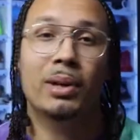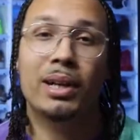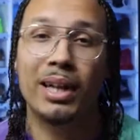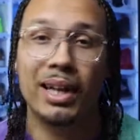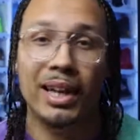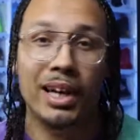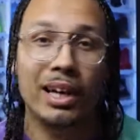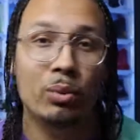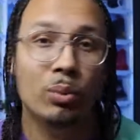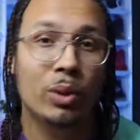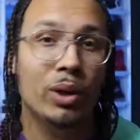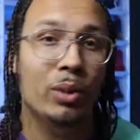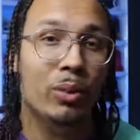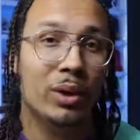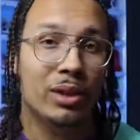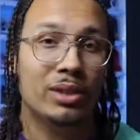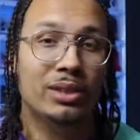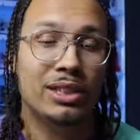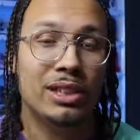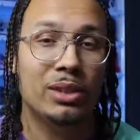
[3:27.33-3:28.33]
But again, we
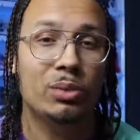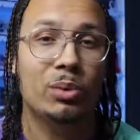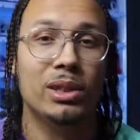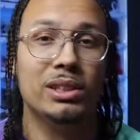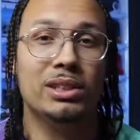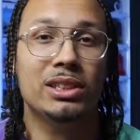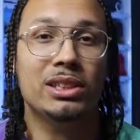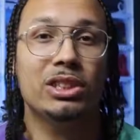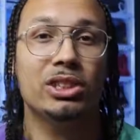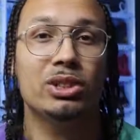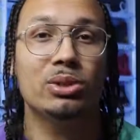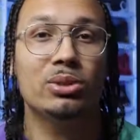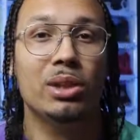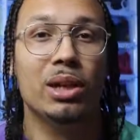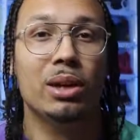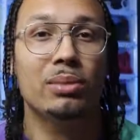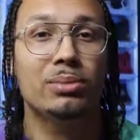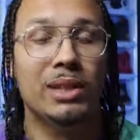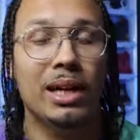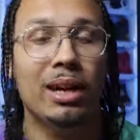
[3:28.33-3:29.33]
will see once this shoe
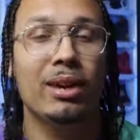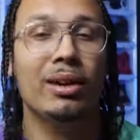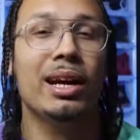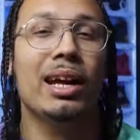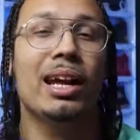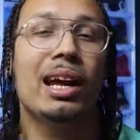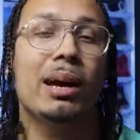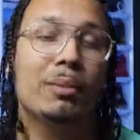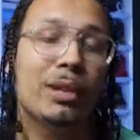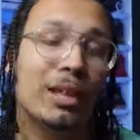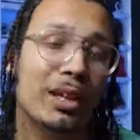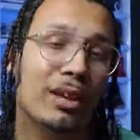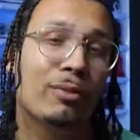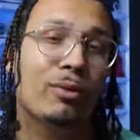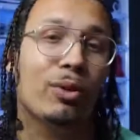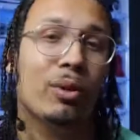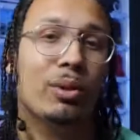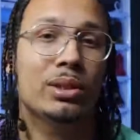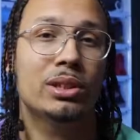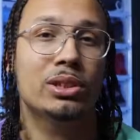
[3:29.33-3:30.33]
comes out, and I'm looking
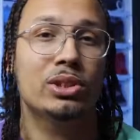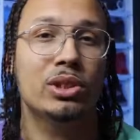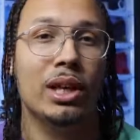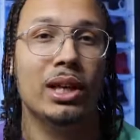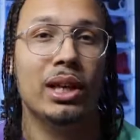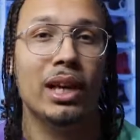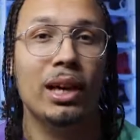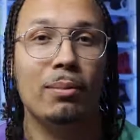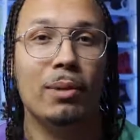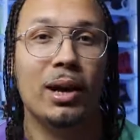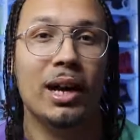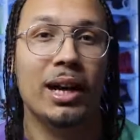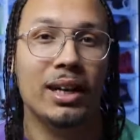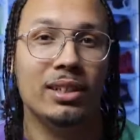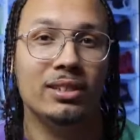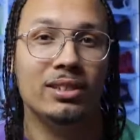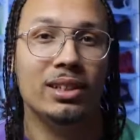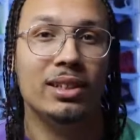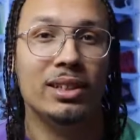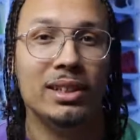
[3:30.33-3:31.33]
forward to trying to get my
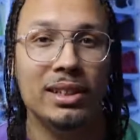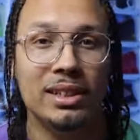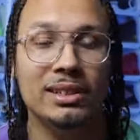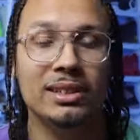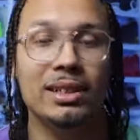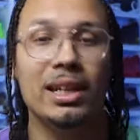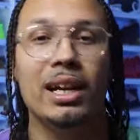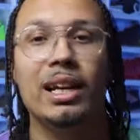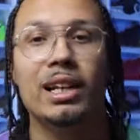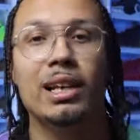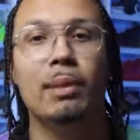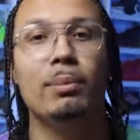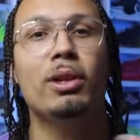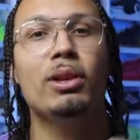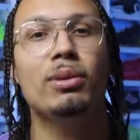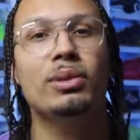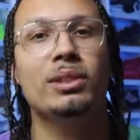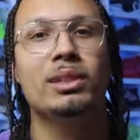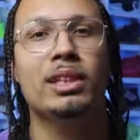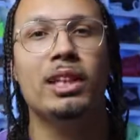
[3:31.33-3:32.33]
hands on these. Let me
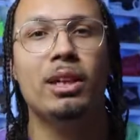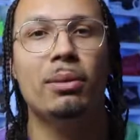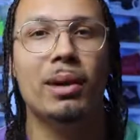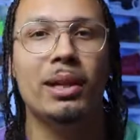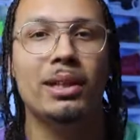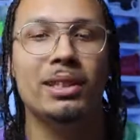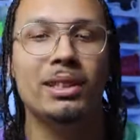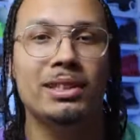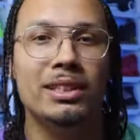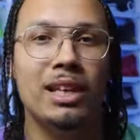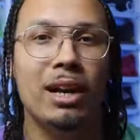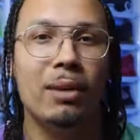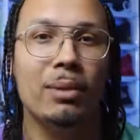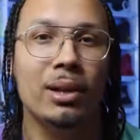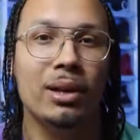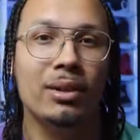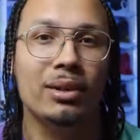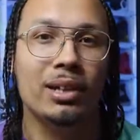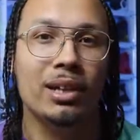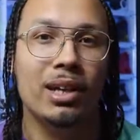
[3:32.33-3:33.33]
know what you think about these down
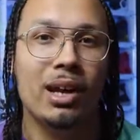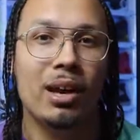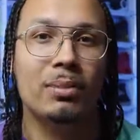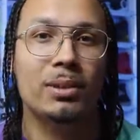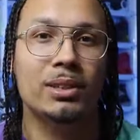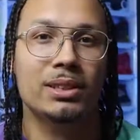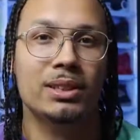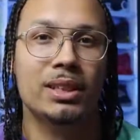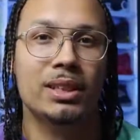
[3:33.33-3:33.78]
below in the comment